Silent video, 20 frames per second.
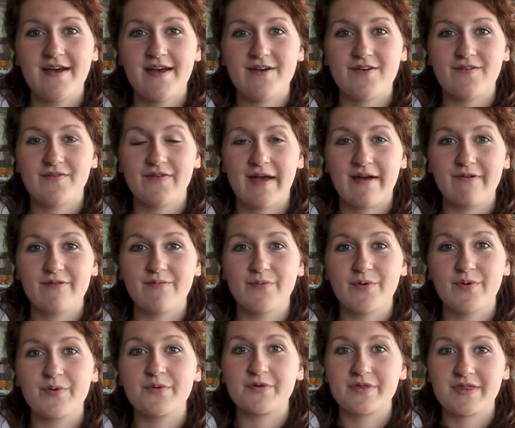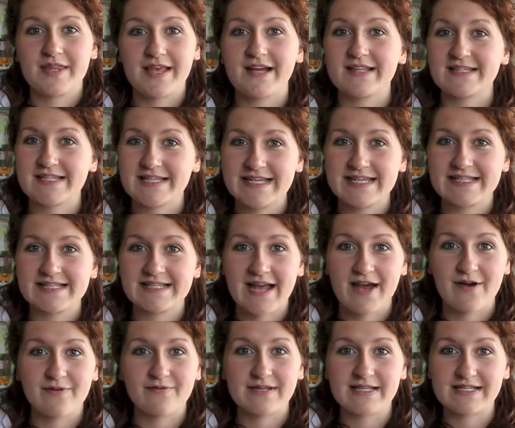of how important the Arctic is and
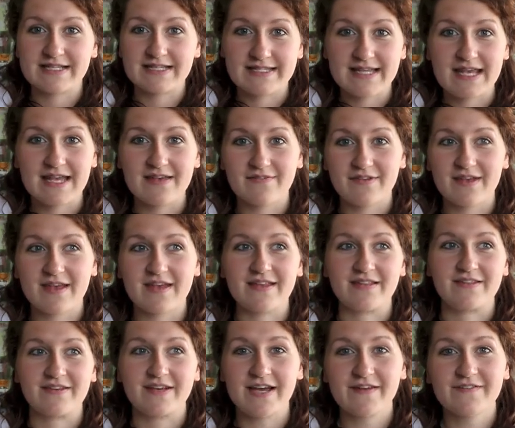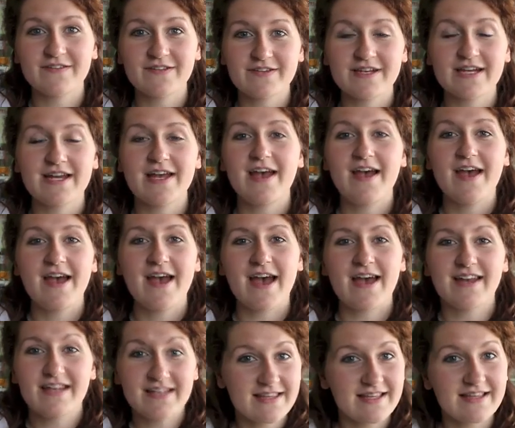how we need to save it and look after it.
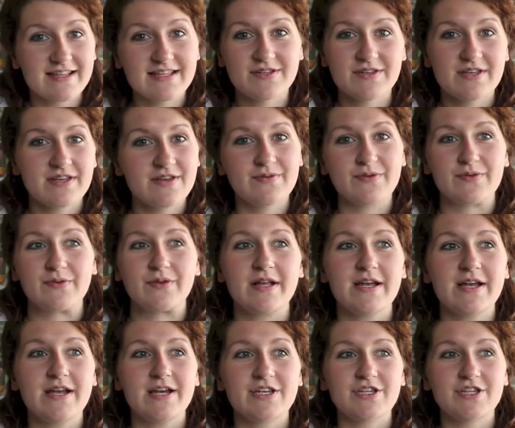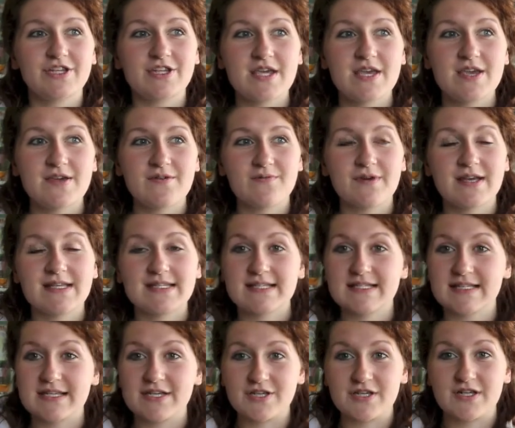And I think that's really cool. She wears
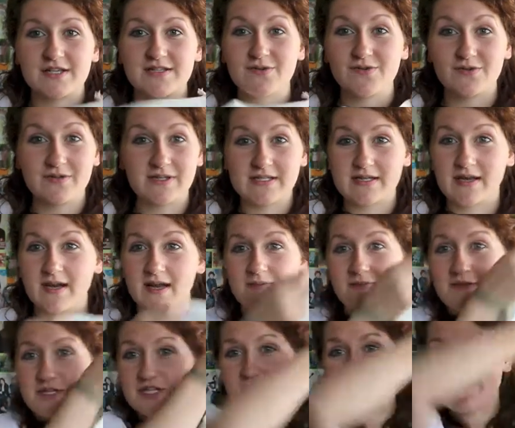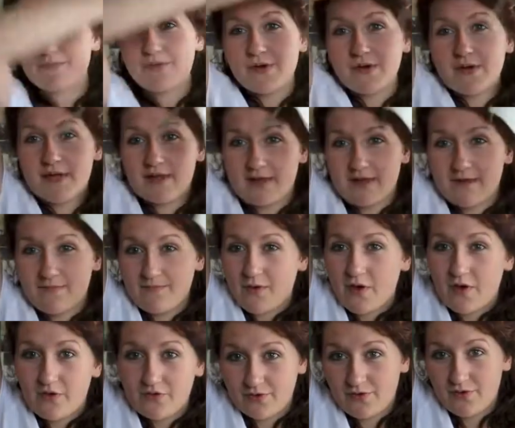these t-shirts all the time and she's putting them
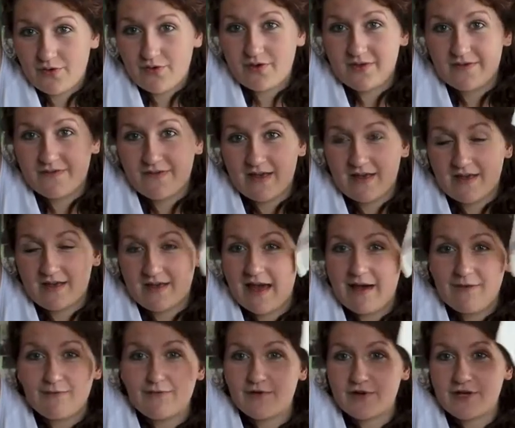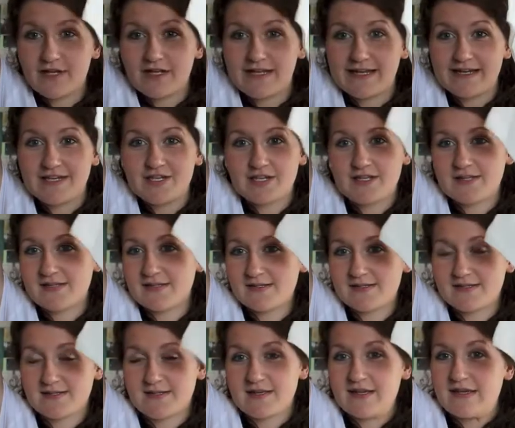on all of her catwalk
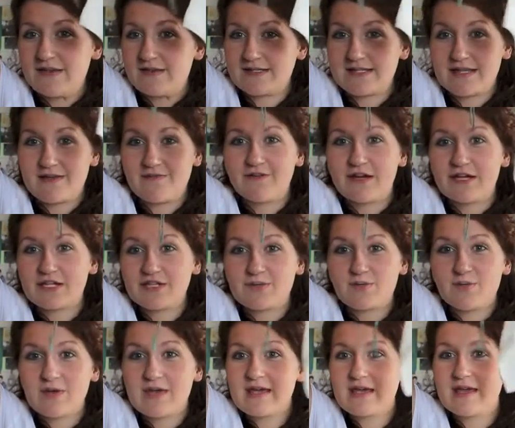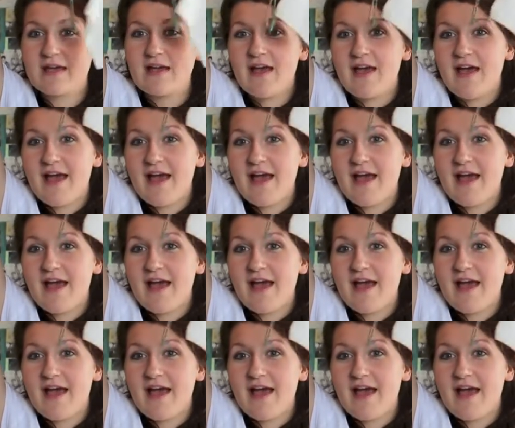collections that you'll see at Fashion Week.